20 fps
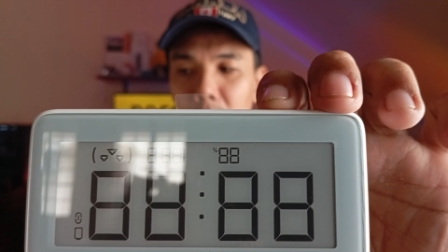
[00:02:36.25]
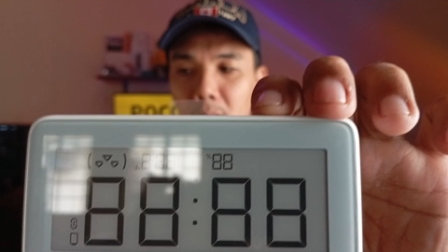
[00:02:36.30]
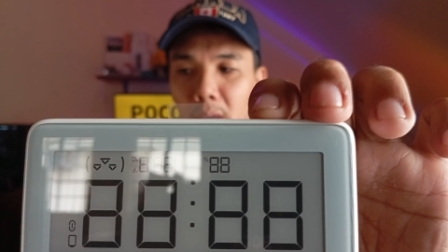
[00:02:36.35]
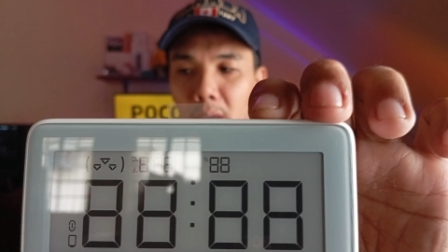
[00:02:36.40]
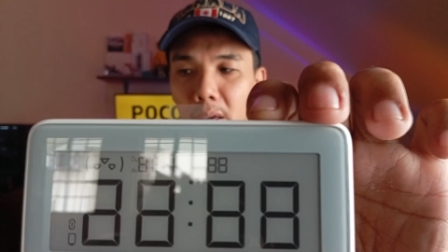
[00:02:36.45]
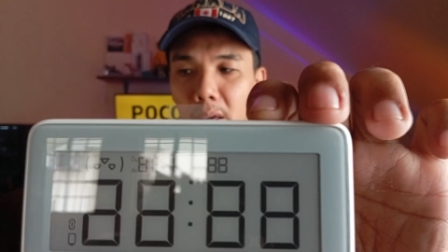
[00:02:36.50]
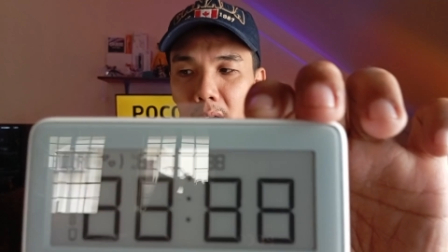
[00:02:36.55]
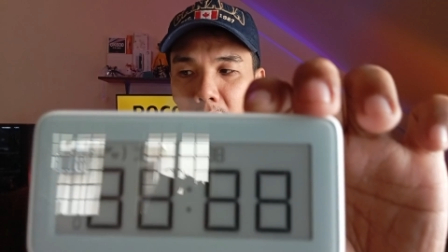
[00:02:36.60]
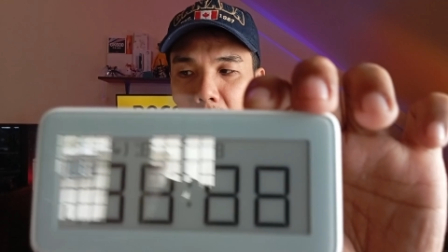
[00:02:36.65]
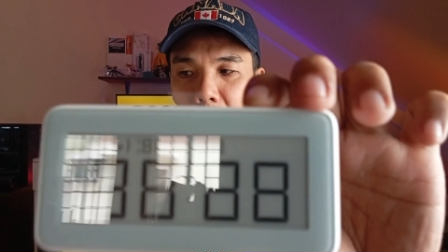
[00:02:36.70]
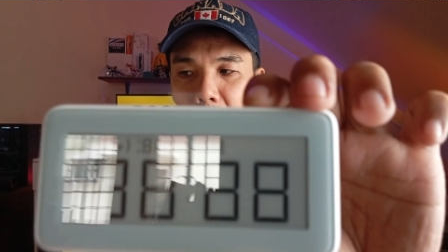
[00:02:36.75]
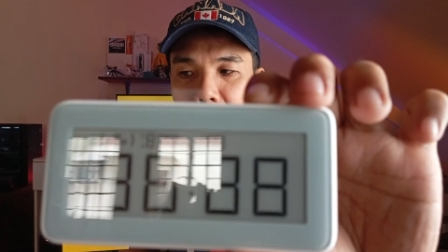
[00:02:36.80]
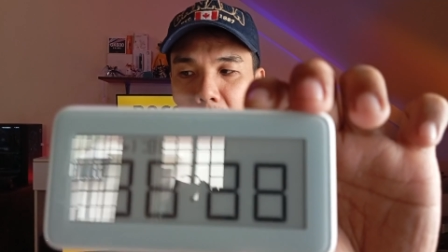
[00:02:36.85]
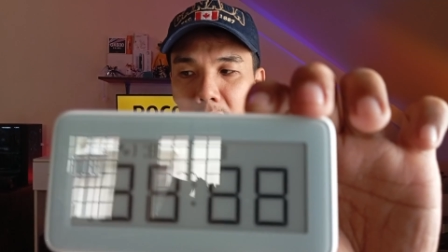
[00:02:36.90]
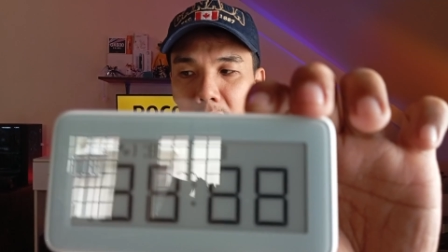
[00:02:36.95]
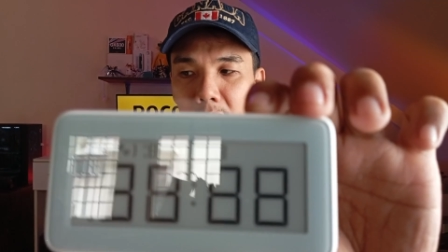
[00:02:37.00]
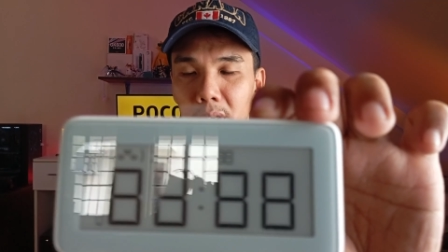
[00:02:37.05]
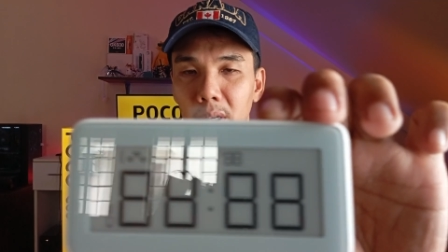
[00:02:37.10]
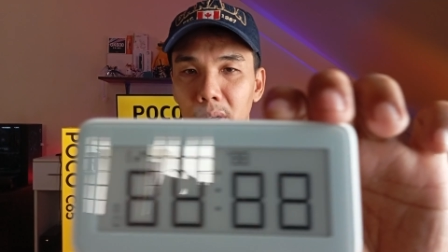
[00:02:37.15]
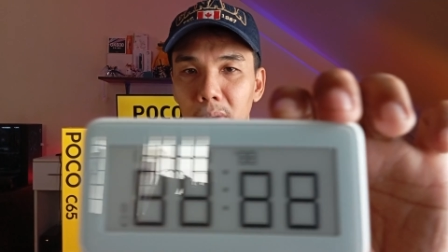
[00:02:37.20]
air
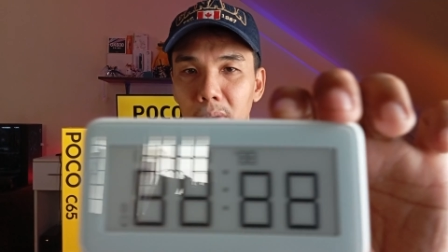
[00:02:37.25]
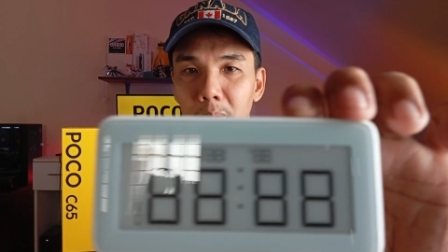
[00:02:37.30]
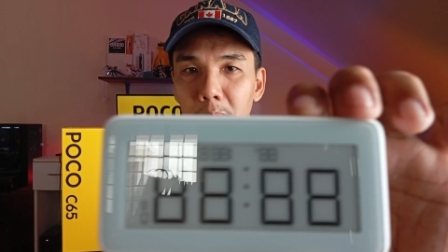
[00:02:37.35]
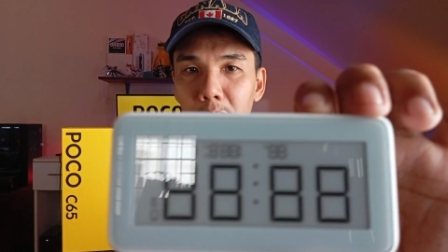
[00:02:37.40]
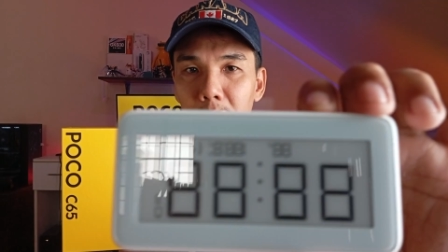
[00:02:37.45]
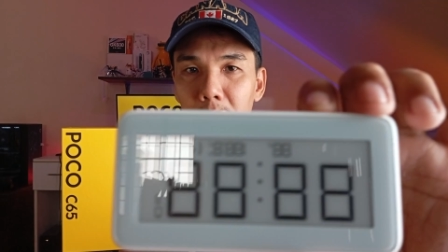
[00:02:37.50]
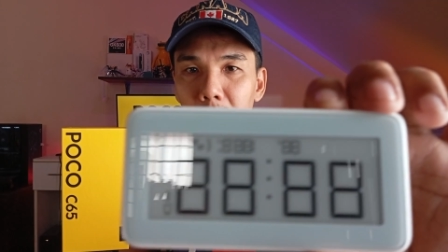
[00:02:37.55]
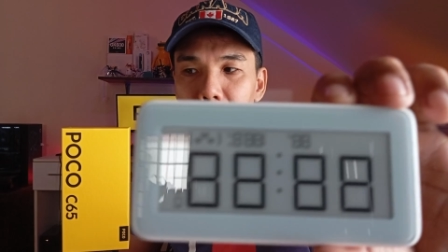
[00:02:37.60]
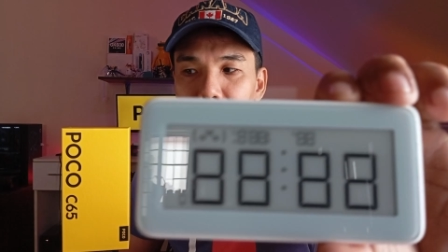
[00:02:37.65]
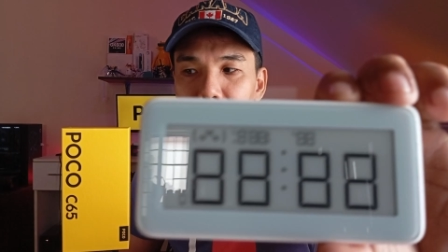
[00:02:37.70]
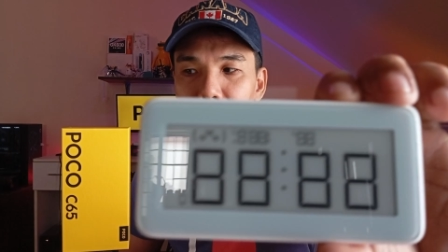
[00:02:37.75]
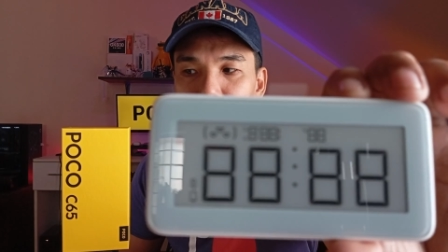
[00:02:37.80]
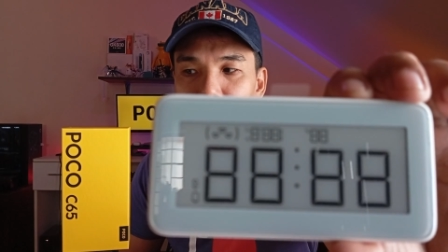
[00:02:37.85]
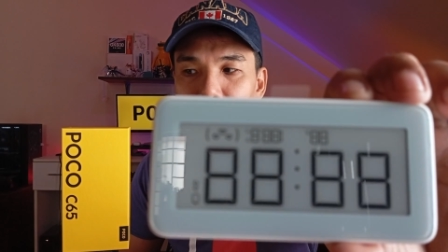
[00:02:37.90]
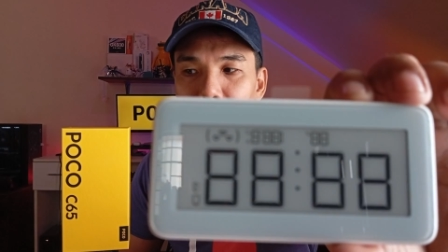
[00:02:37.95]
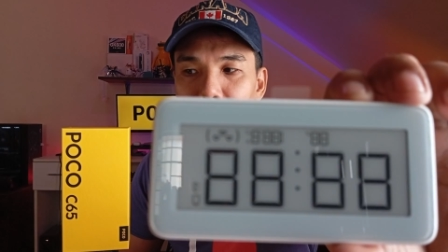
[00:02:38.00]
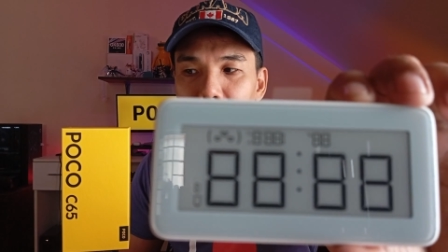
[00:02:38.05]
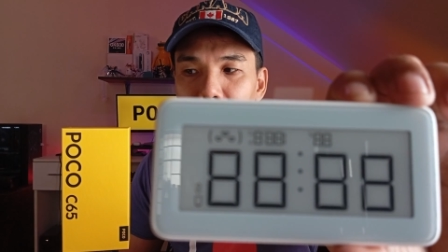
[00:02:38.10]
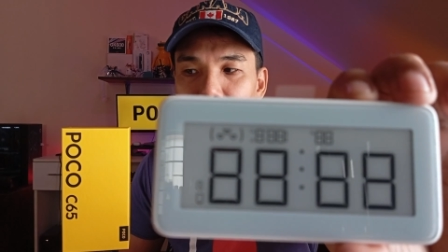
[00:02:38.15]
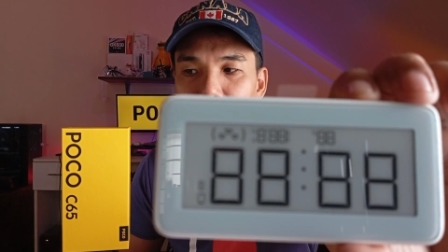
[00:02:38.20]
conditioning remote
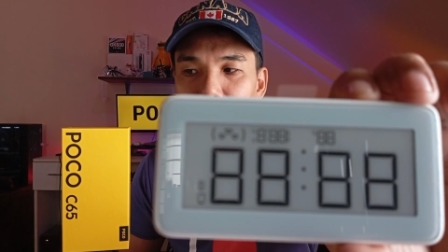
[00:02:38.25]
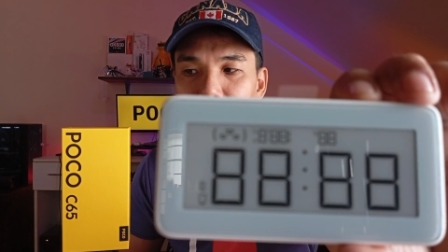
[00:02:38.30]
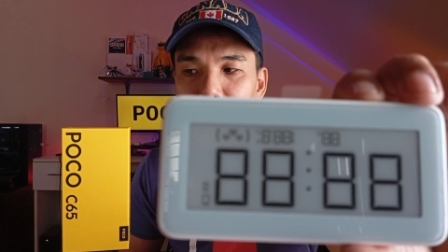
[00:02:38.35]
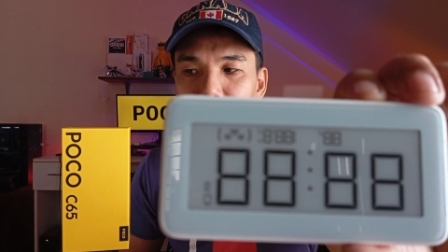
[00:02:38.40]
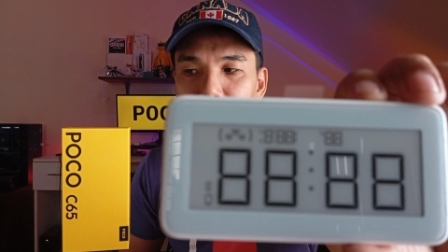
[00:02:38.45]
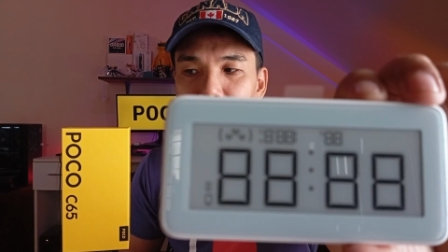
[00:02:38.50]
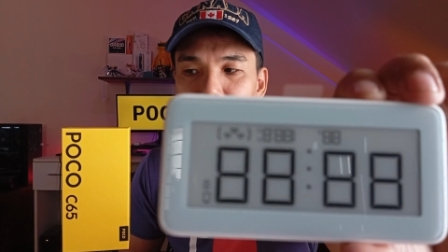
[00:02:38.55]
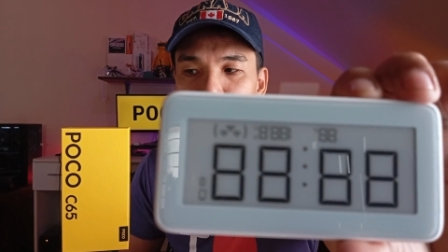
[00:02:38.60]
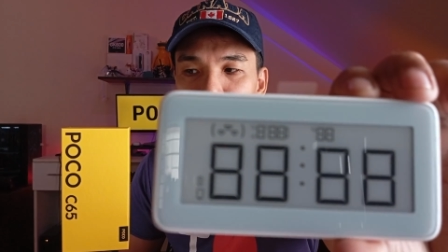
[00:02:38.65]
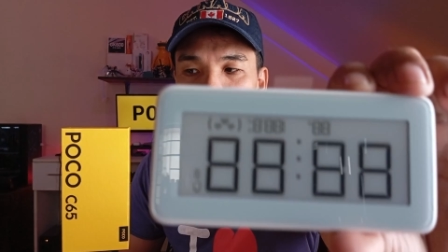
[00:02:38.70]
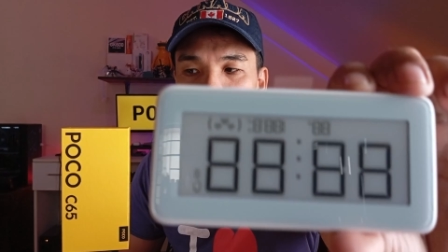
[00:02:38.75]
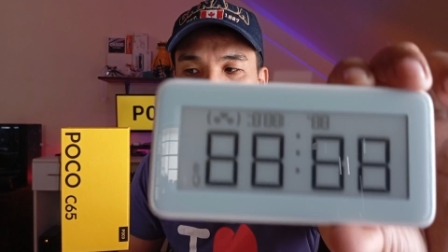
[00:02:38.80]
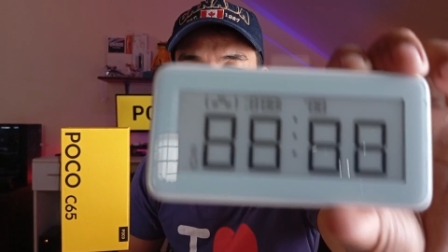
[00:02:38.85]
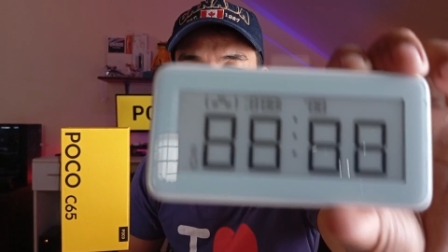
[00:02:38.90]
control, I would say.